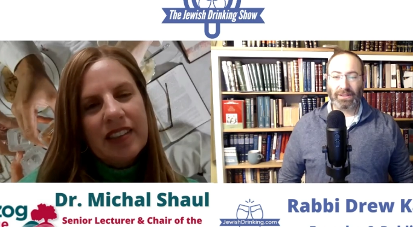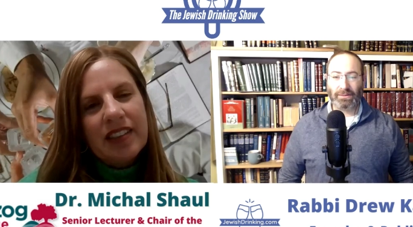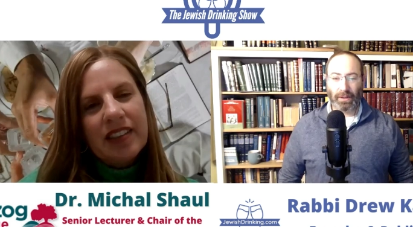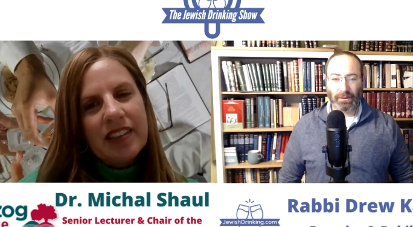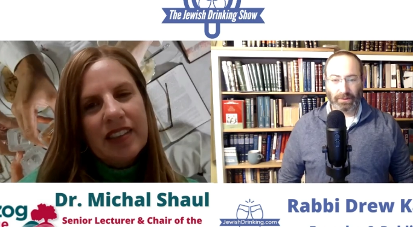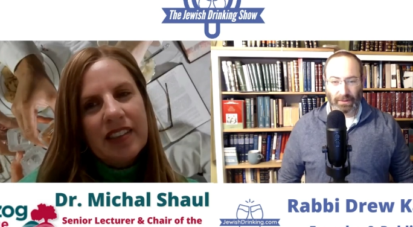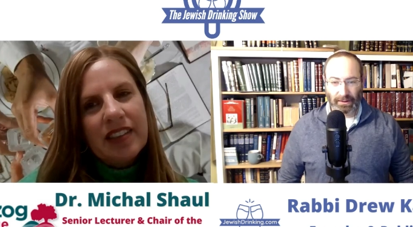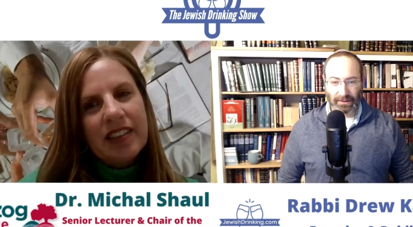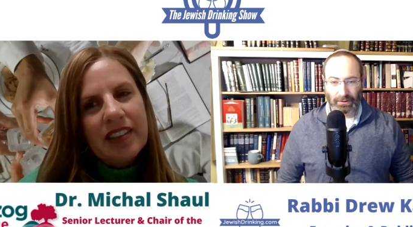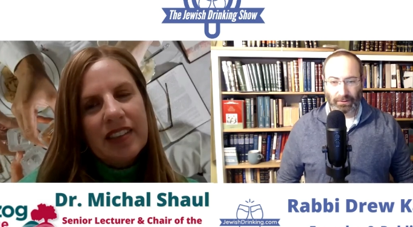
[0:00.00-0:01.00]
Speaker 1: exposed to the
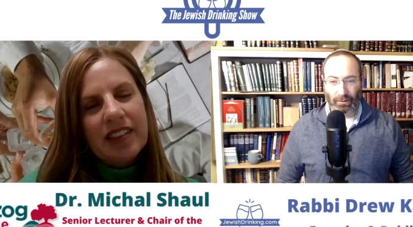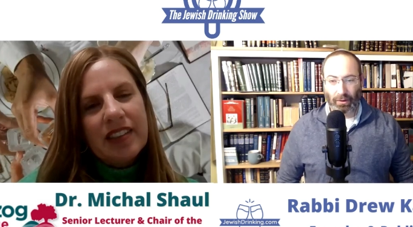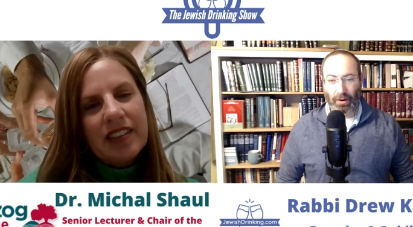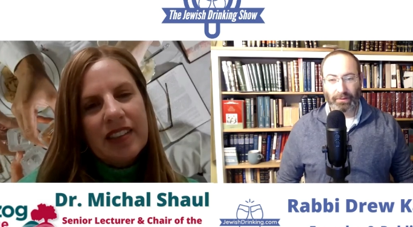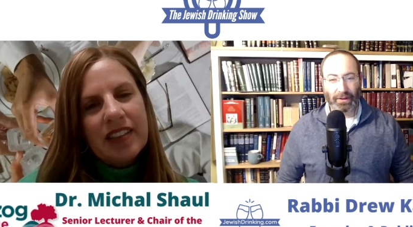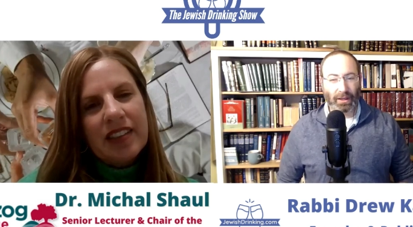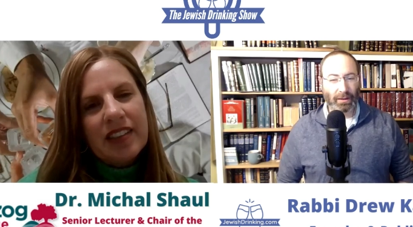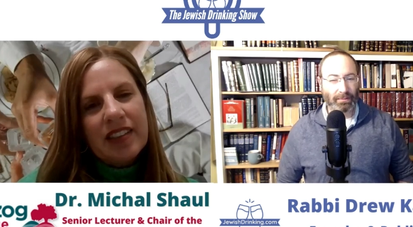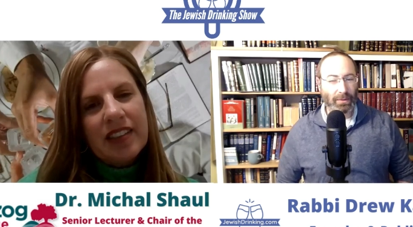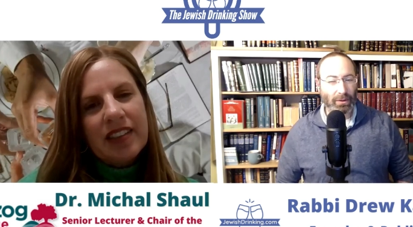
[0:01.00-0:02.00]
central role of the
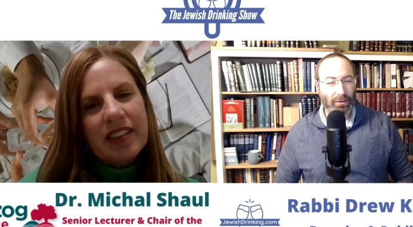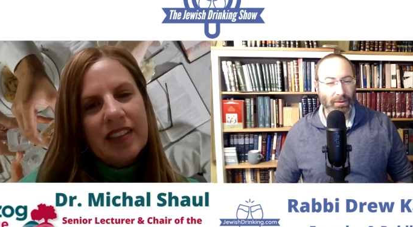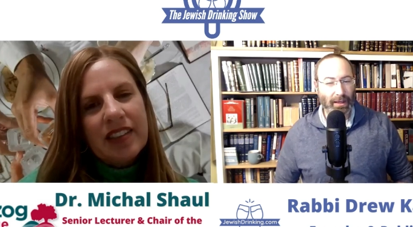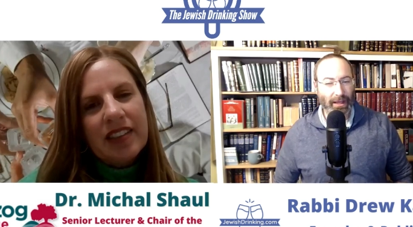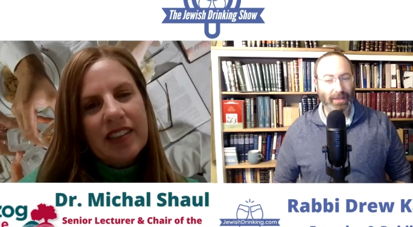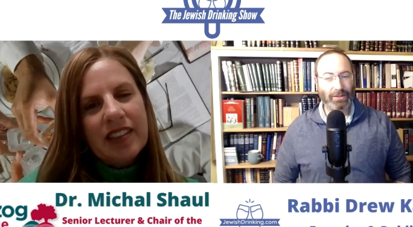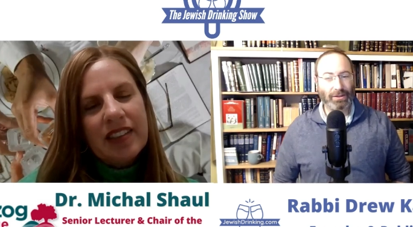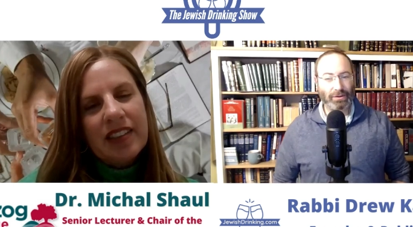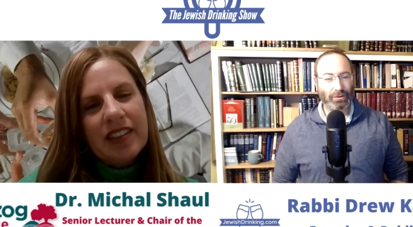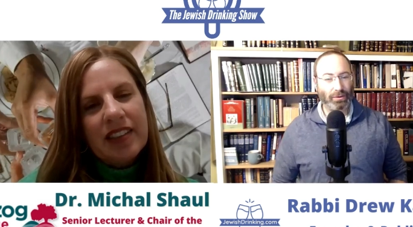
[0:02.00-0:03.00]
communal Kiddush
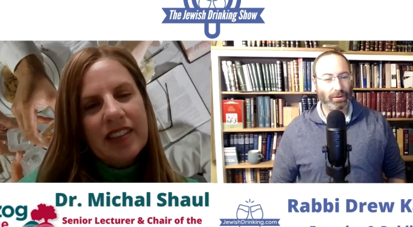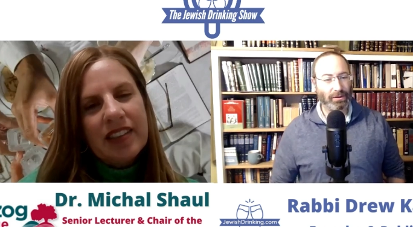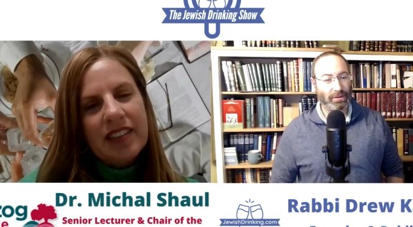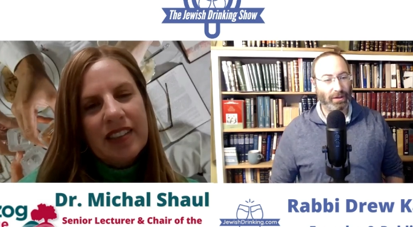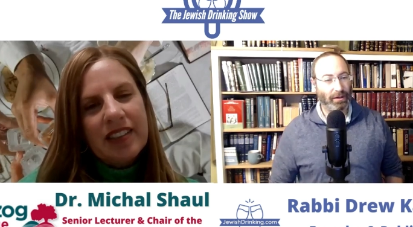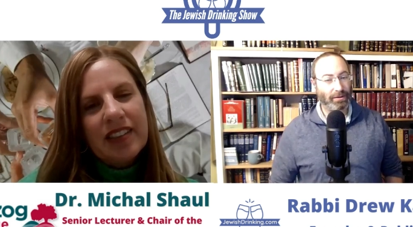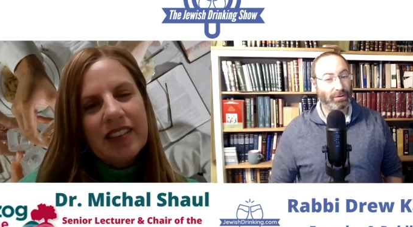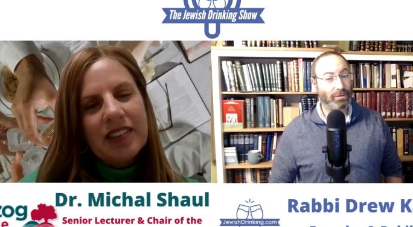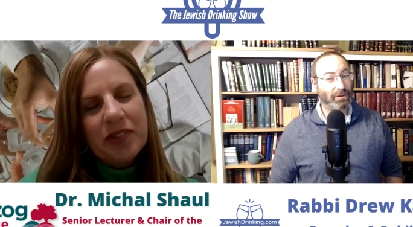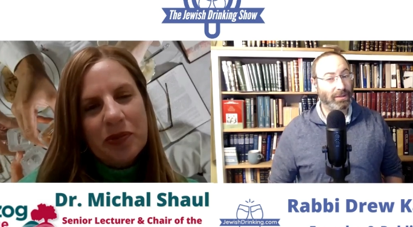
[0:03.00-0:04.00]
in shul and started
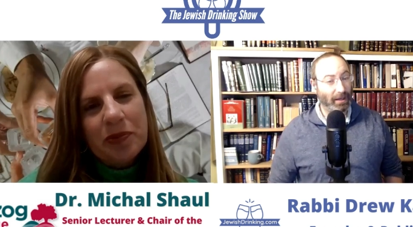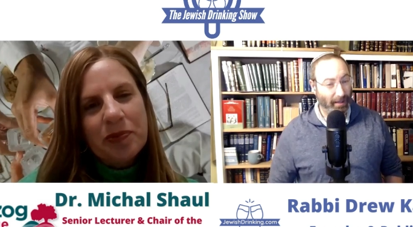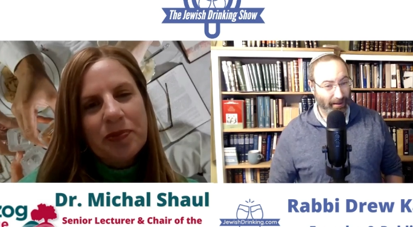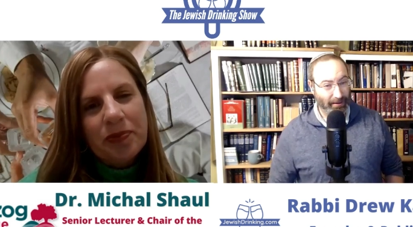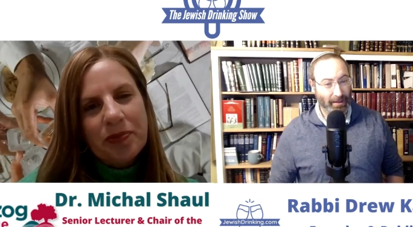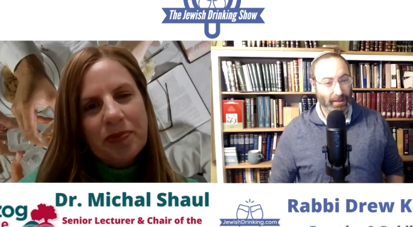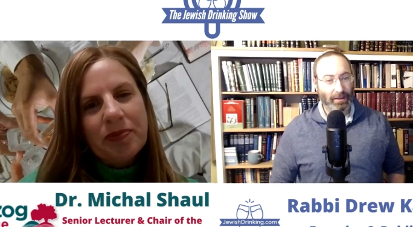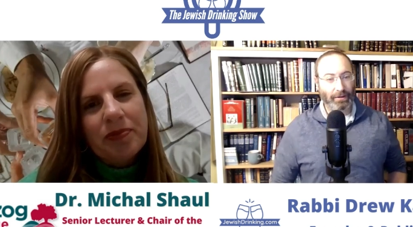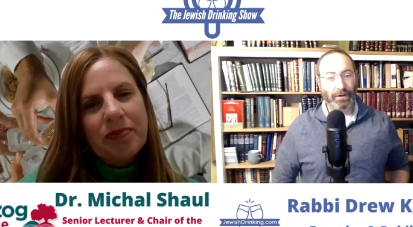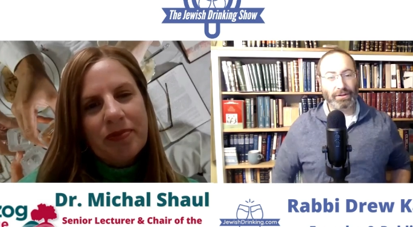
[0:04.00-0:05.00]
to study it.
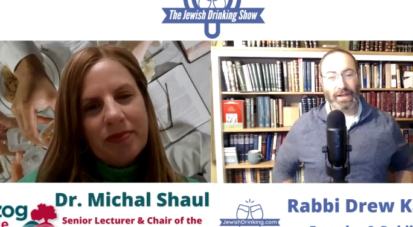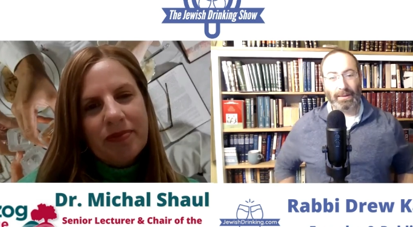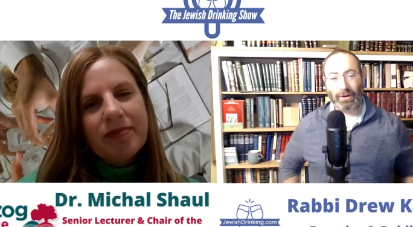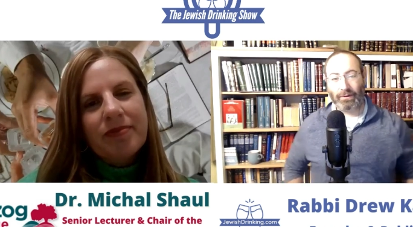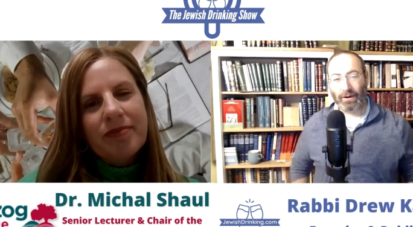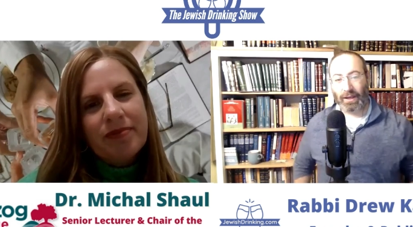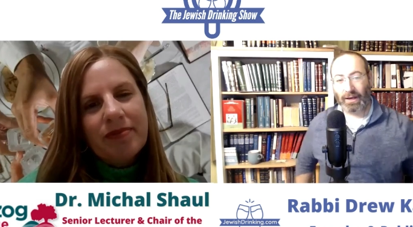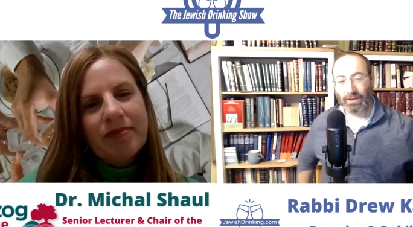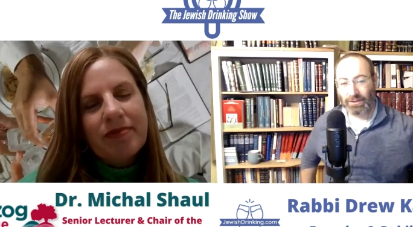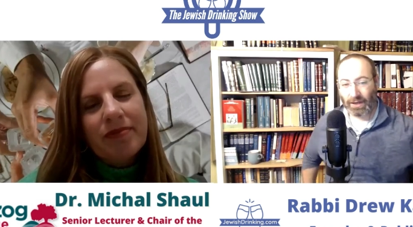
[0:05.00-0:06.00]
The first chapter of her
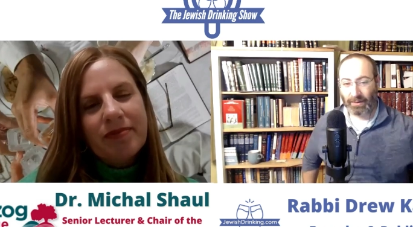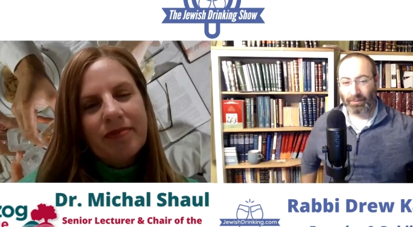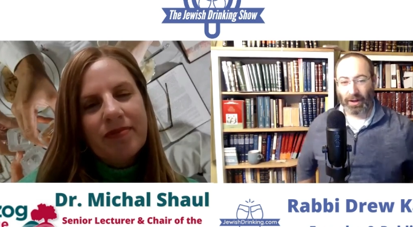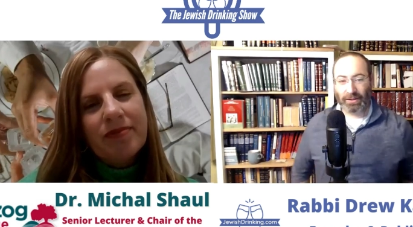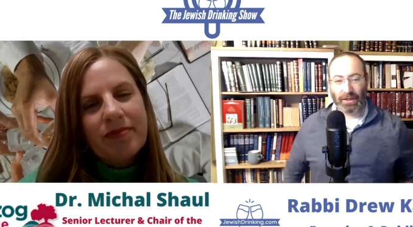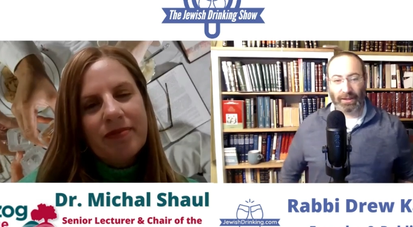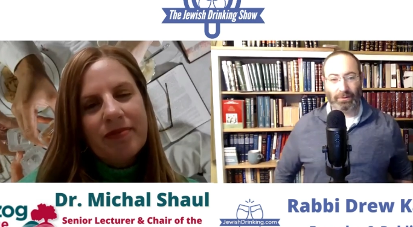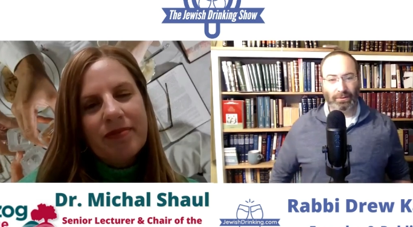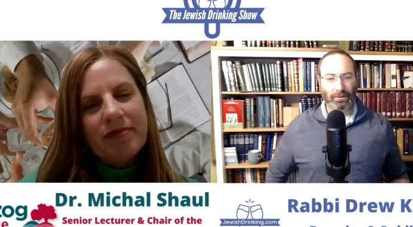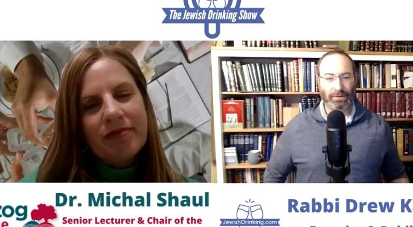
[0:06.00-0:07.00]
Kiddush study project,
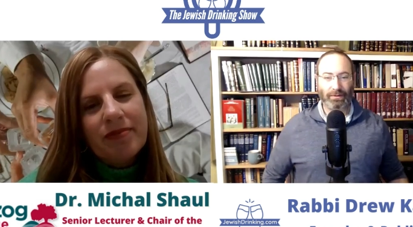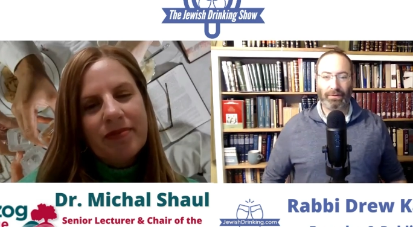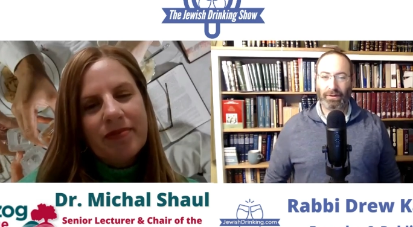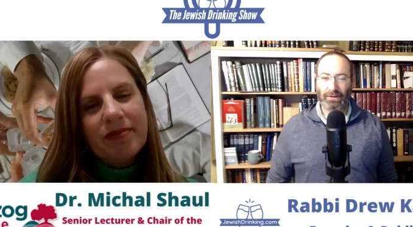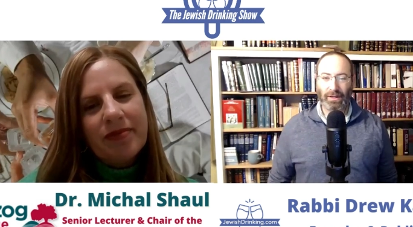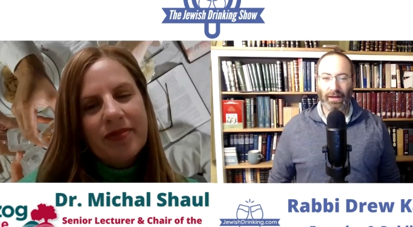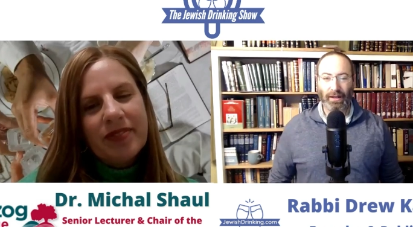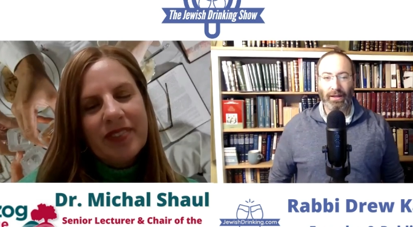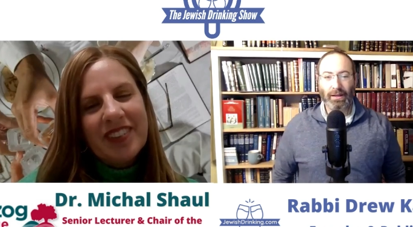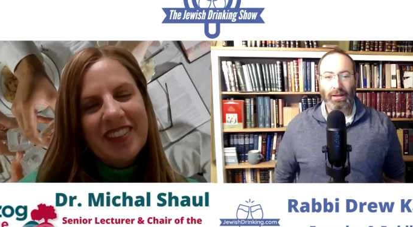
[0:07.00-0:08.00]
ooh, it's a first
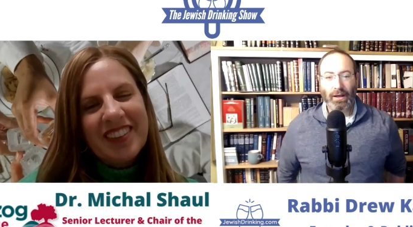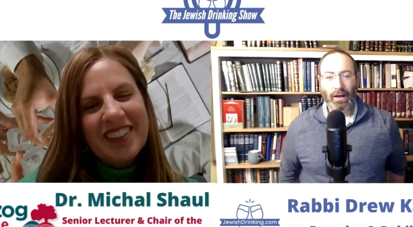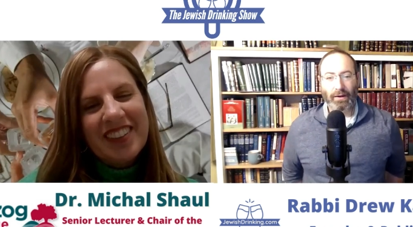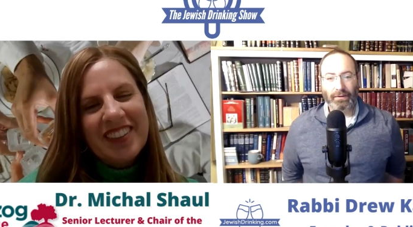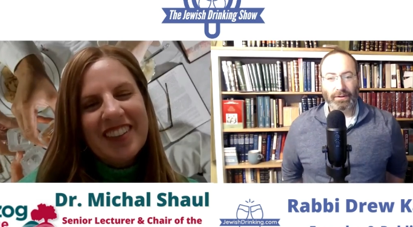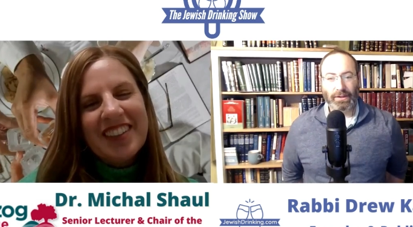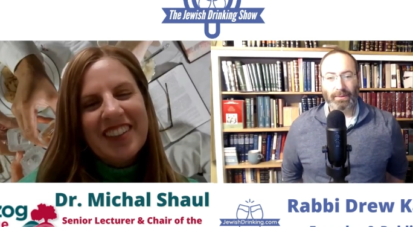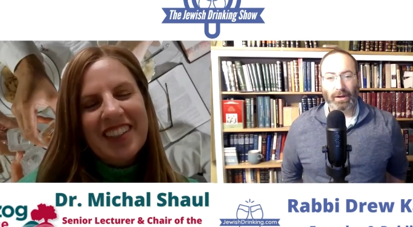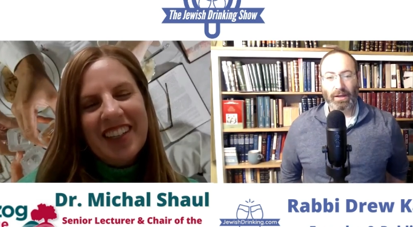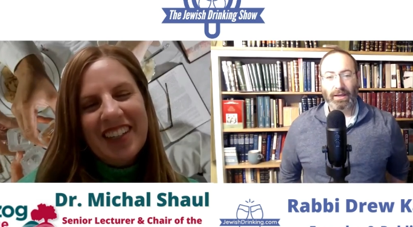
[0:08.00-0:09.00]
study, uh, first chapter,